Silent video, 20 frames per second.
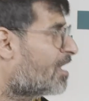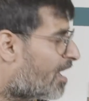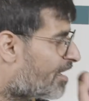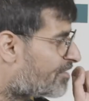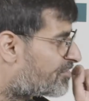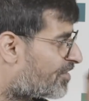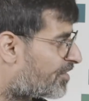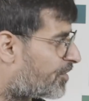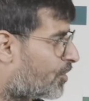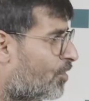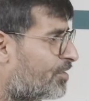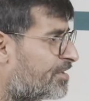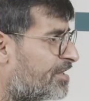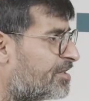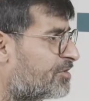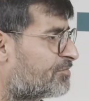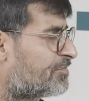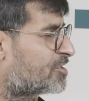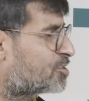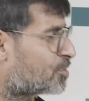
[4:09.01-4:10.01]
A secure
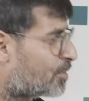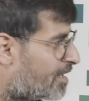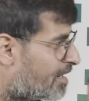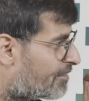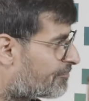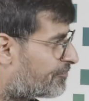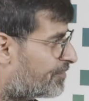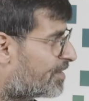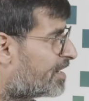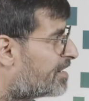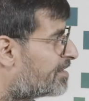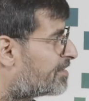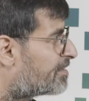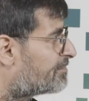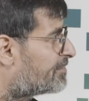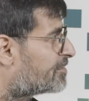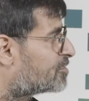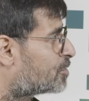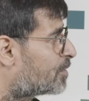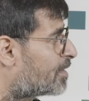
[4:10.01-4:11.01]
individual, a free
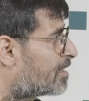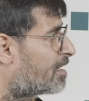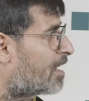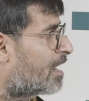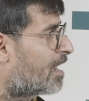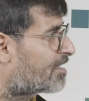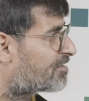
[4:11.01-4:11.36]
individual,